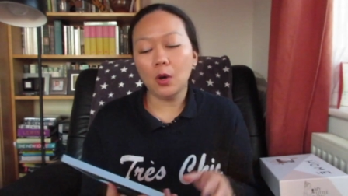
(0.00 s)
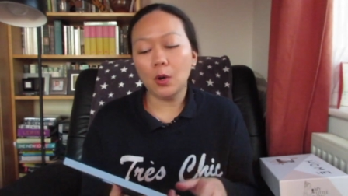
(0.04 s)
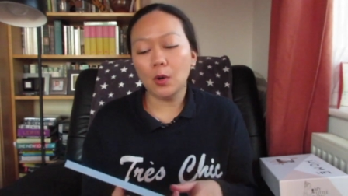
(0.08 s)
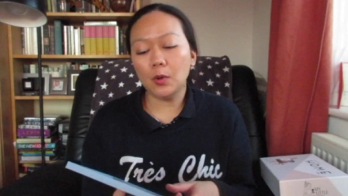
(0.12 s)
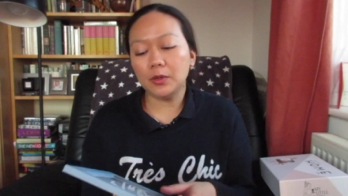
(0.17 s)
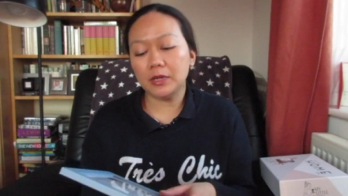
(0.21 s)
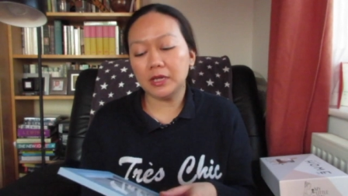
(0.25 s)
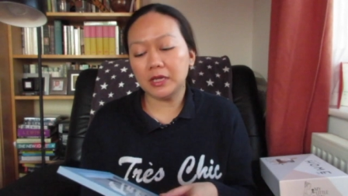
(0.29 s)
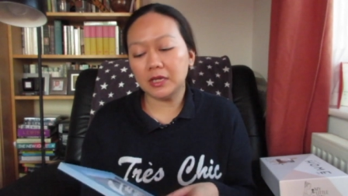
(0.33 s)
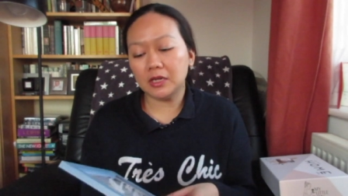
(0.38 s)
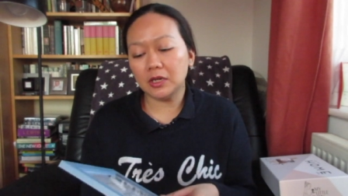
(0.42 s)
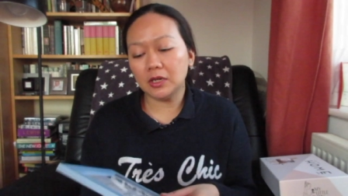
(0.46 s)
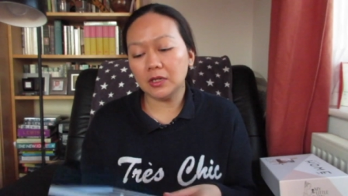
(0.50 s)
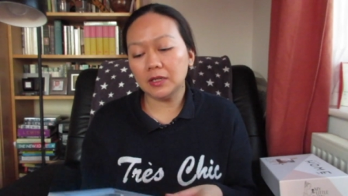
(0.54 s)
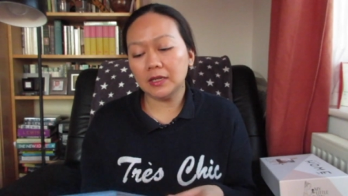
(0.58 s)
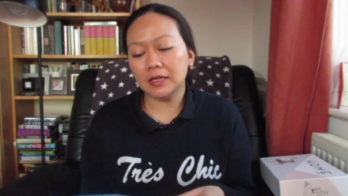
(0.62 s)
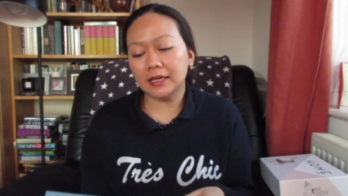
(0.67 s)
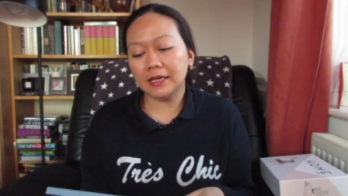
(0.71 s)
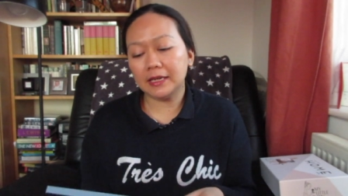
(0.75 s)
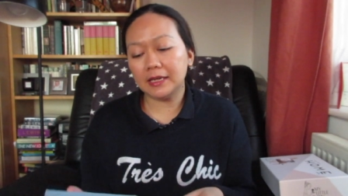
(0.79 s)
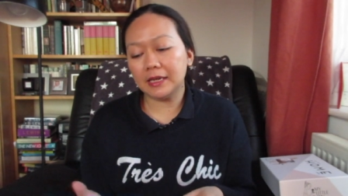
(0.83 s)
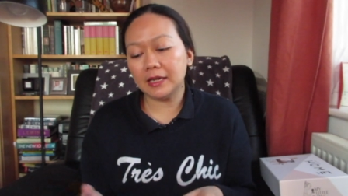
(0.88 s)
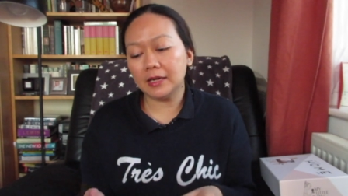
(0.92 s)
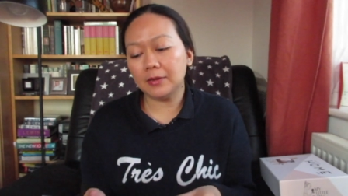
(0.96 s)
only got
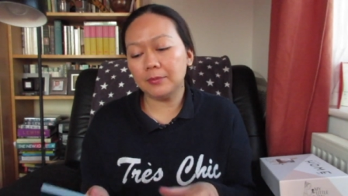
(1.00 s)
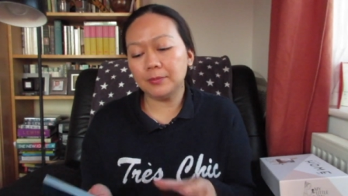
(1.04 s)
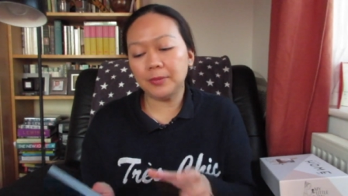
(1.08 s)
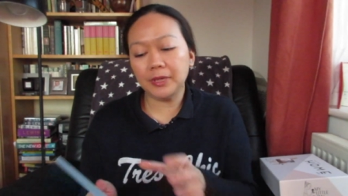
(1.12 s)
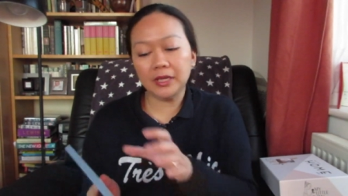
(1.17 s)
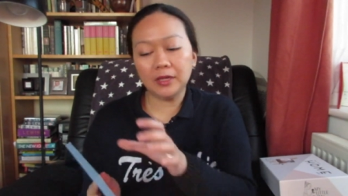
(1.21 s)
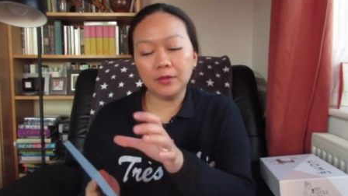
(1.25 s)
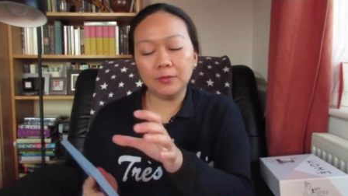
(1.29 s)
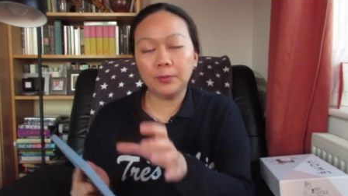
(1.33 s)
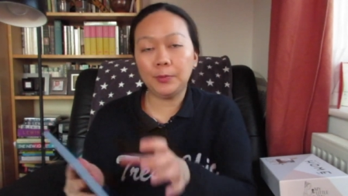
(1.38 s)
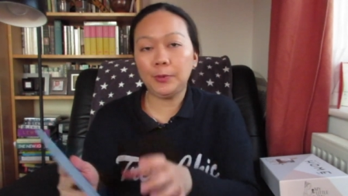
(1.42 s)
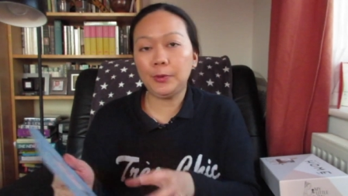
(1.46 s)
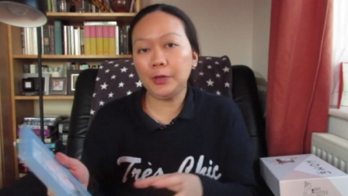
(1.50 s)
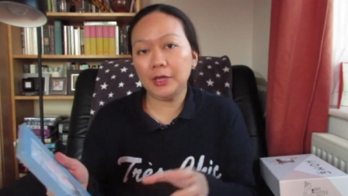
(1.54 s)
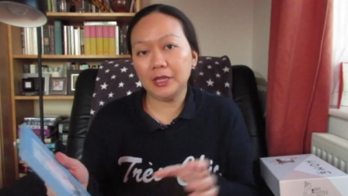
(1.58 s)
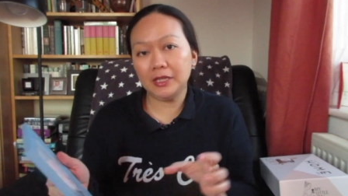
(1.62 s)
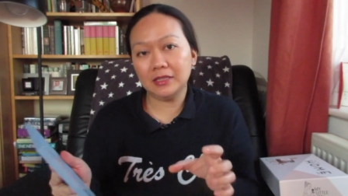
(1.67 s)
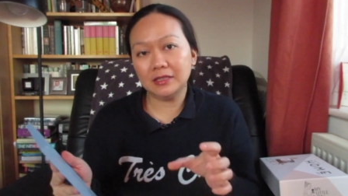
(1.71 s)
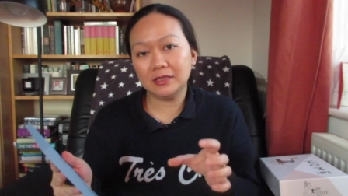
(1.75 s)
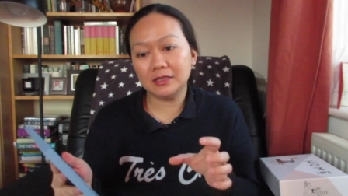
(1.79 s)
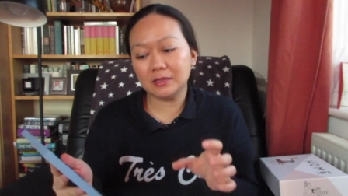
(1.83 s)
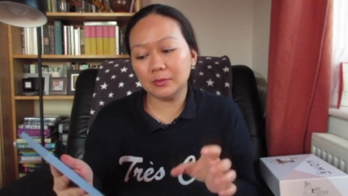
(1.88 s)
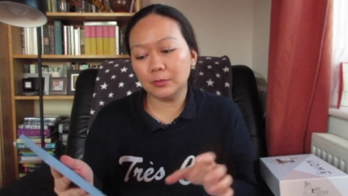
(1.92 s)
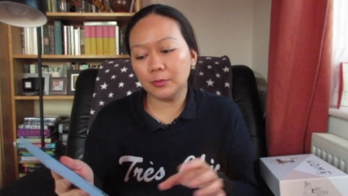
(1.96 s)
like a big
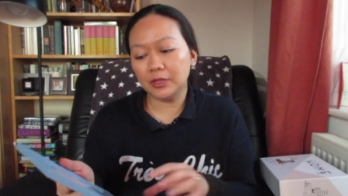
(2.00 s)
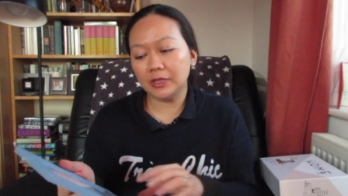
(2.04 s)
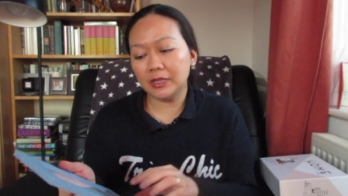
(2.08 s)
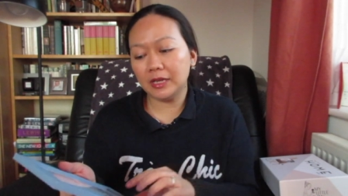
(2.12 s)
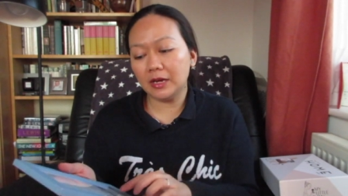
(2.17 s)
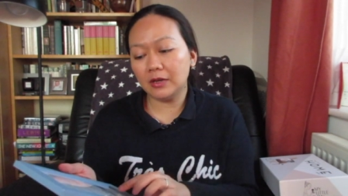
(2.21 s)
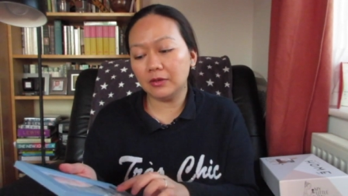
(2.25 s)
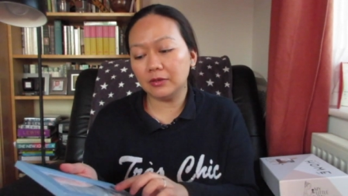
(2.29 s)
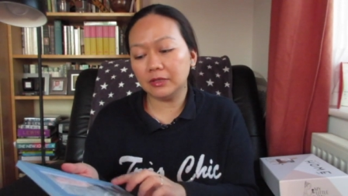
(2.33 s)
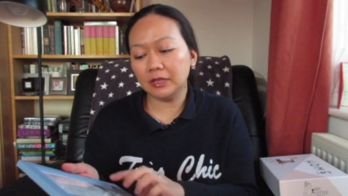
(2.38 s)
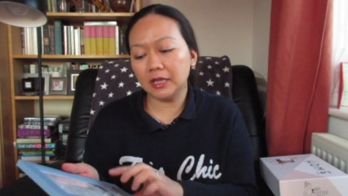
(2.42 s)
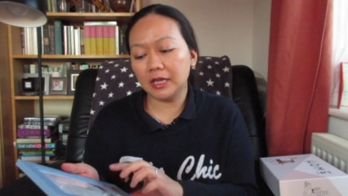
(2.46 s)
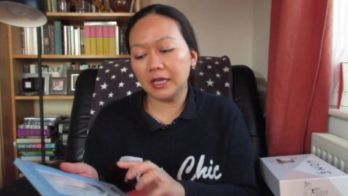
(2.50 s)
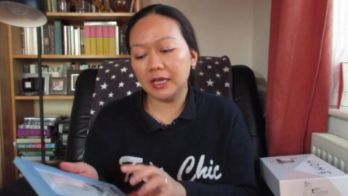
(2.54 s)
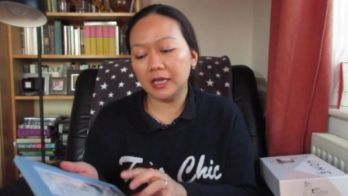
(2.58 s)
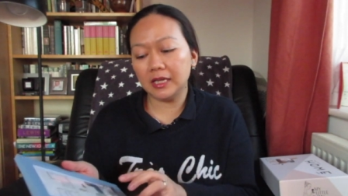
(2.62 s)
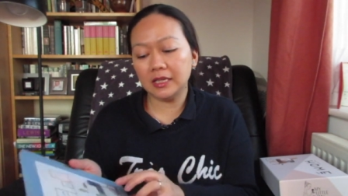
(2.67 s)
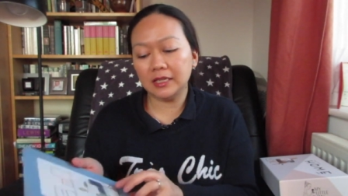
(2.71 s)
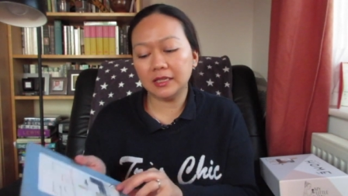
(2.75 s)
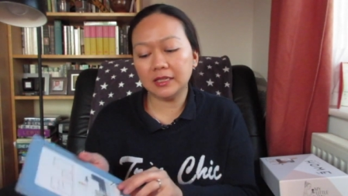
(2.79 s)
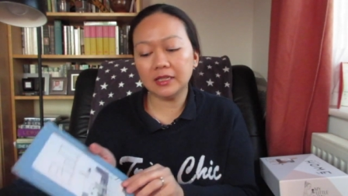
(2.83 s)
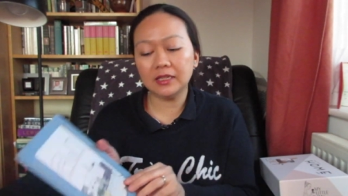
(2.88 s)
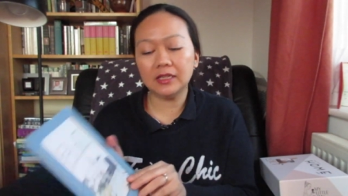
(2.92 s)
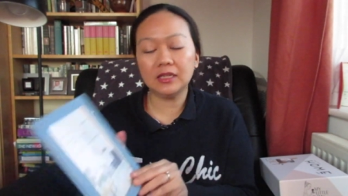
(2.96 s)
print without
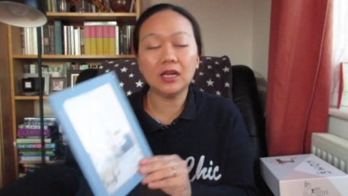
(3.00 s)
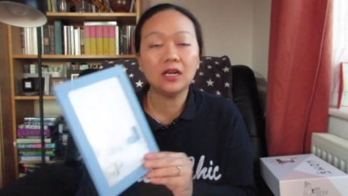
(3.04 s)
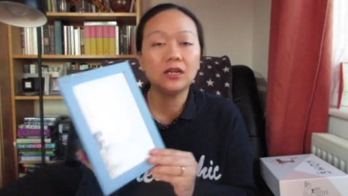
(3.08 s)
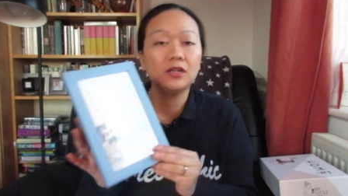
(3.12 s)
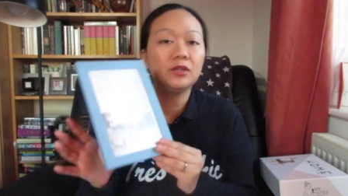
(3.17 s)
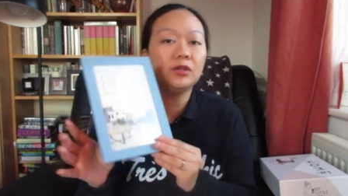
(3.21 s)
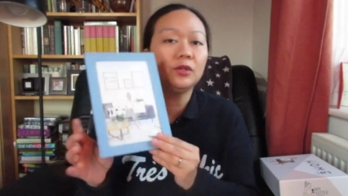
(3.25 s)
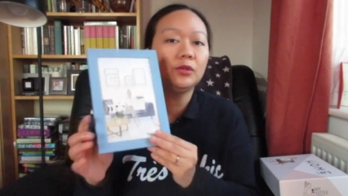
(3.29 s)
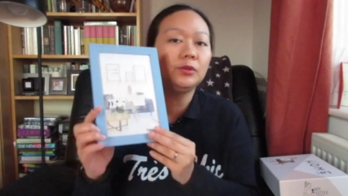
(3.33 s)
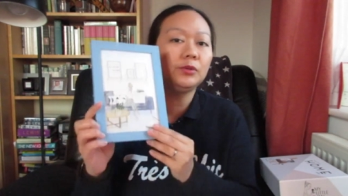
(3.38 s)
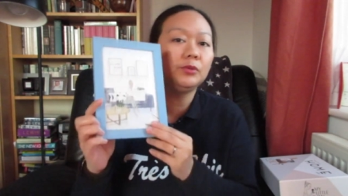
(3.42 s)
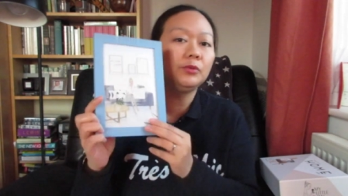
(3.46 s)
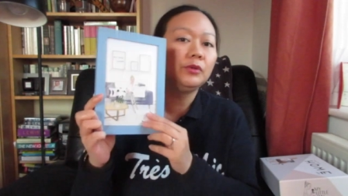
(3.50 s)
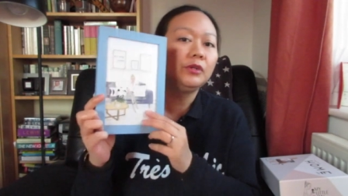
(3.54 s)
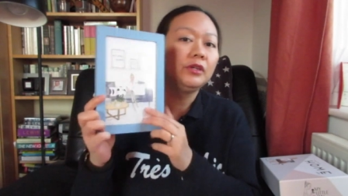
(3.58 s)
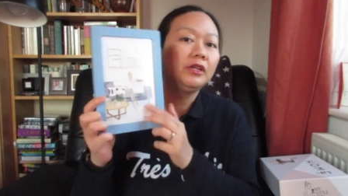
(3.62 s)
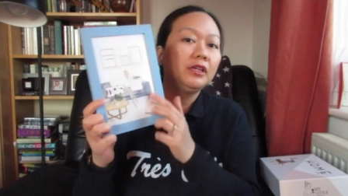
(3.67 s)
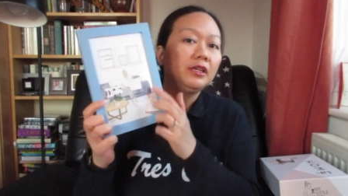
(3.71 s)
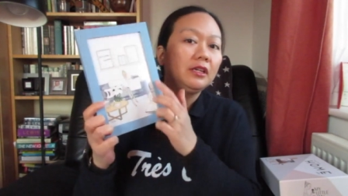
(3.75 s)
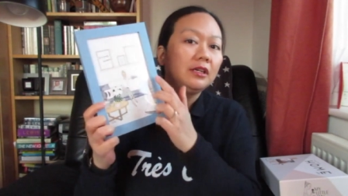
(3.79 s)
a Kanako